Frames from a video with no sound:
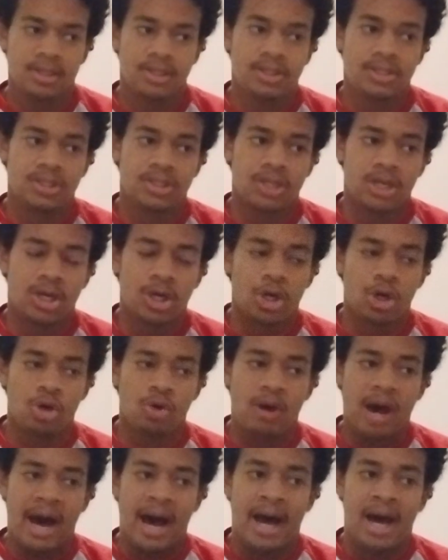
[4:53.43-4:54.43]

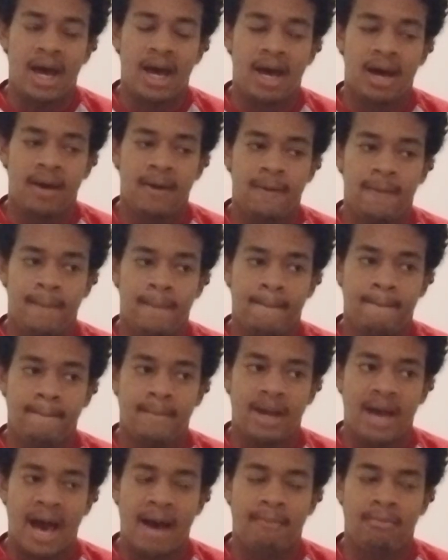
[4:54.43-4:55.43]
So
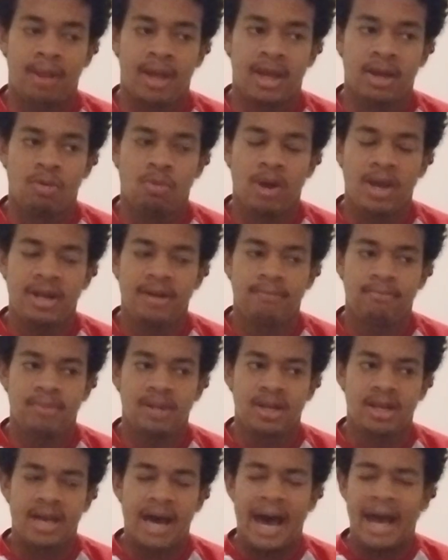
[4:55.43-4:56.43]
I'm like, wait a minute,